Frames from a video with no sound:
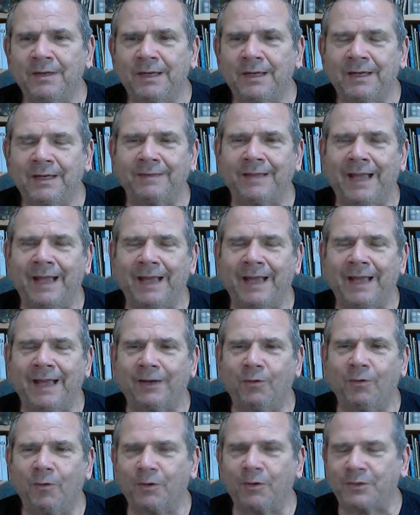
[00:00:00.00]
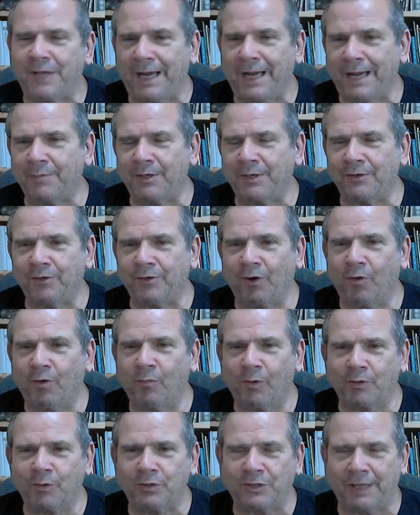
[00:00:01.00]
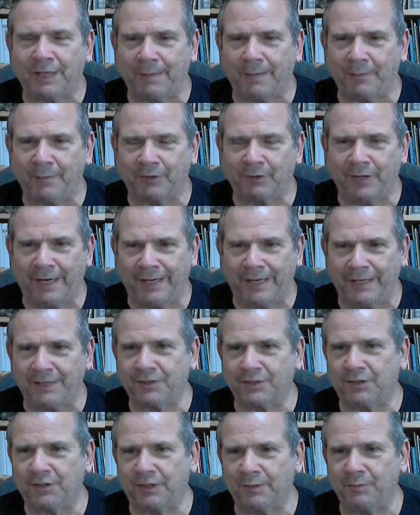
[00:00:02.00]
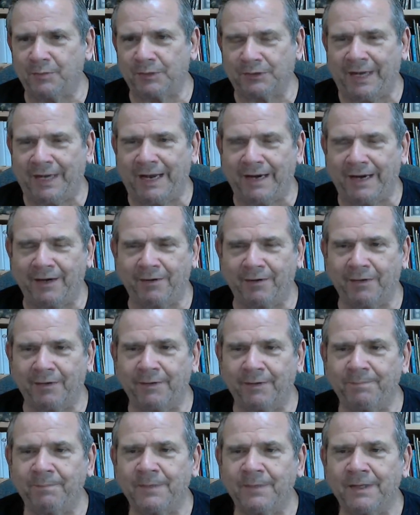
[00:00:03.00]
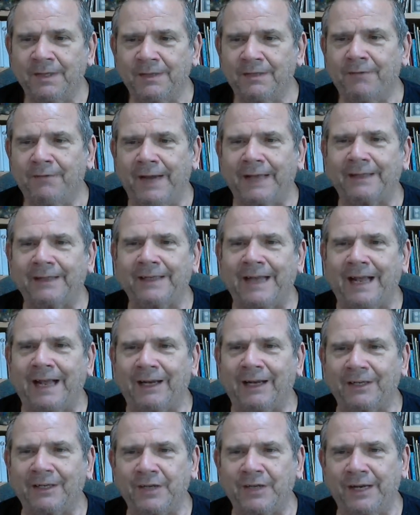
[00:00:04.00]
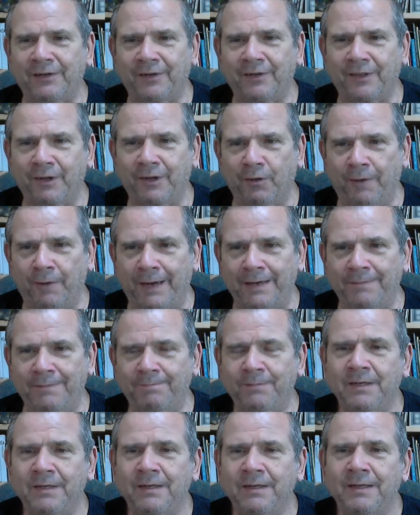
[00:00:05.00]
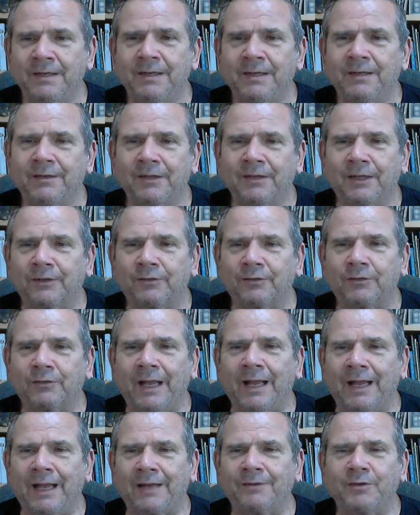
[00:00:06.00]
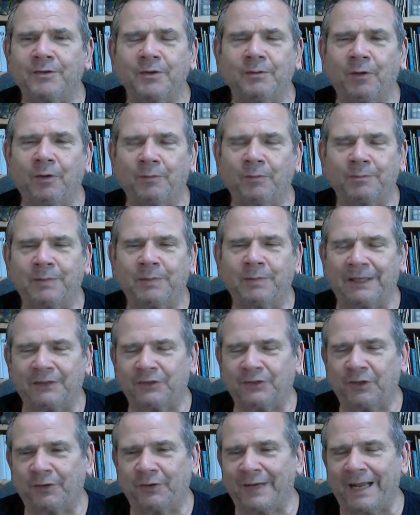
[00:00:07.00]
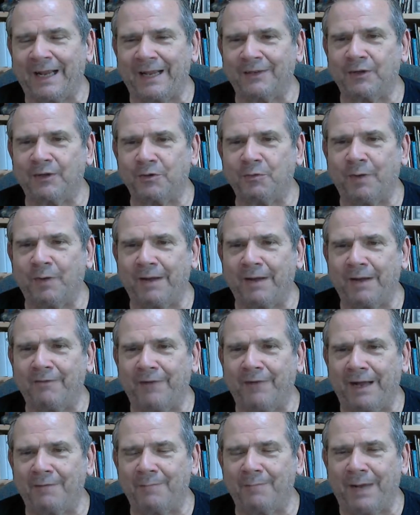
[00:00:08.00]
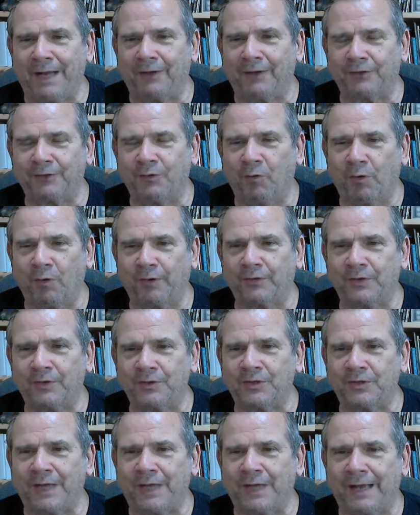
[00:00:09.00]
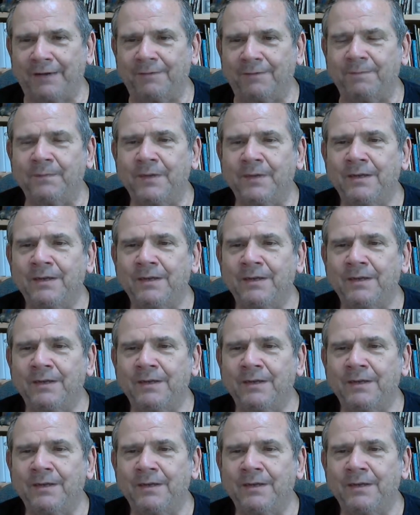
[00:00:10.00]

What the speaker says: And that, of course, happened almost simultaneously with Tyre. And the fact that Alexander the Great had to go 25 miles north to Sidon.